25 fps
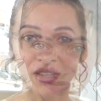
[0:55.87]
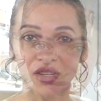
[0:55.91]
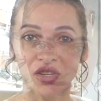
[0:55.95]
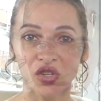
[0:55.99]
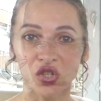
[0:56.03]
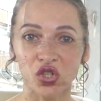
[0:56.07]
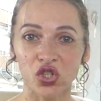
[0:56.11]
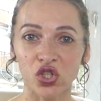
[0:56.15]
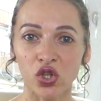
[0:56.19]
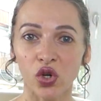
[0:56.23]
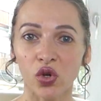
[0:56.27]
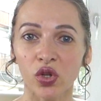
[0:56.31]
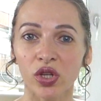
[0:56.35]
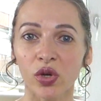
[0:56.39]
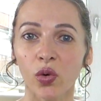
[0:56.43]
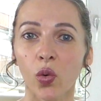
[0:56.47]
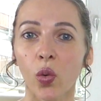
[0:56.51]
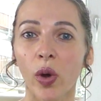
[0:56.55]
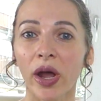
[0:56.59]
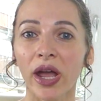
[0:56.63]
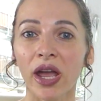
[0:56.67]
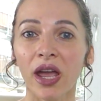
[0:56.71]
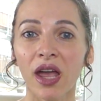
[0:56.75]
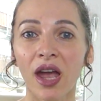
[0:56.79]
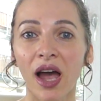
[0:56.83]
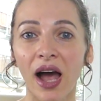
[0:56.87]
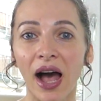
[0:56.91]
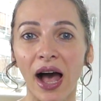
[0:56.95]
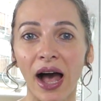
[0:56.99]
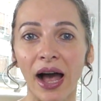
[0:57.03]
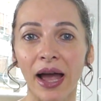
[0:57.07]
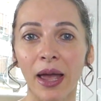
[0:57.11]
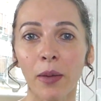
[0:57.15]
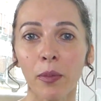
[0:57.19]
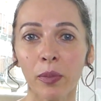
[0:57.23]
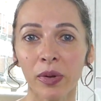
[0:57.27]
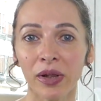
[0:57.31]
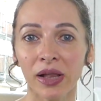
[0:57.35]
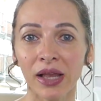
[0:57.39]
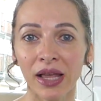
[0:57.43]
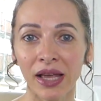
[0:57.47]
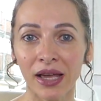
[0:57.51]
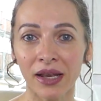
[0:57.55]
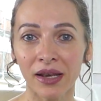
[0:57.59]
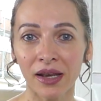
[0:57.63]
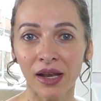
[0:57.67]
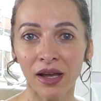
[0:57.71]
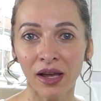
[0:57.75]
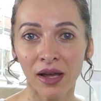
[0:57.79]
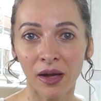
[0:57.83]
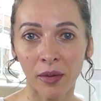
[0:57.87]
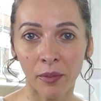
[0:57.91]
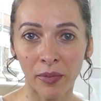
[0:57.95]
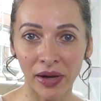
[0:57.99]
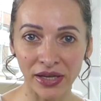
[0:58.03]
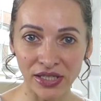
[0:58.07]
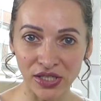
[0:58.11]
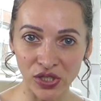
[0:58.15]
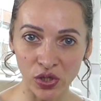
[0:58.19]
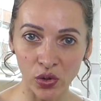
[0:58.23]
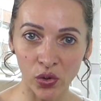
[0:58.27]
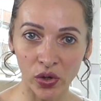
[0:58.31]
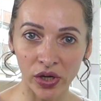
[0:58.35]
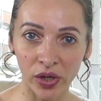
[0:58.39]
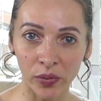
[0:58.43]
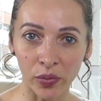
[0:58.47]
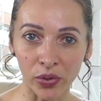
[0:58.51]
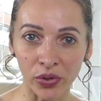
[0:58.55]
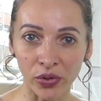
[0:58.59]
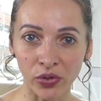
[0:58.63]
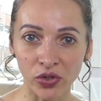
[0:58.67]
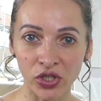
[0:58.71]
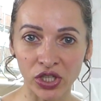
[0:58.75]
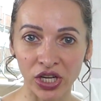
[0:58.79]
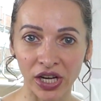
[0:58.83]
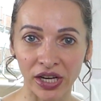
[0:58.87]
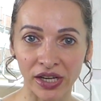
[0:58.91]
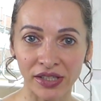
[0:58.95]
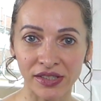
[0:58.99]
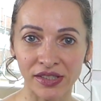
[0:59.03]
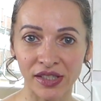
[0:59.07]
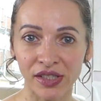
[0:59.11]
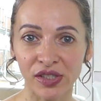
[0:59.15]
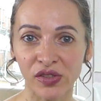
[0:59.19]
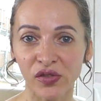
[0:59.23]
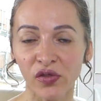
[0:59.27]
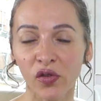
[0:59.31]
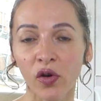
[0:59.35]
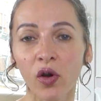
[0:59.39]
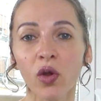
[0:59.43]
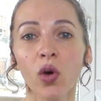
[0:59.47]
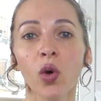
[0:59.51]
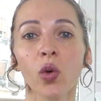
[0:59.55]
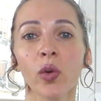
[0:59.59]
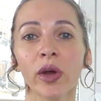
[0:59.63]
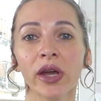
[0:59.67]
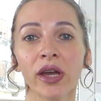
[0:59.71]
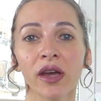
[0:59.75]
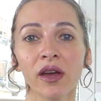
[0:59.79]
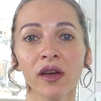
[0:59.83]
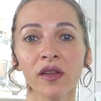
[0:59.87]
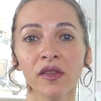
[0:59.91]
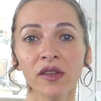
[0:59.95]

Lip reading: So the way I plan my sewing projects is following.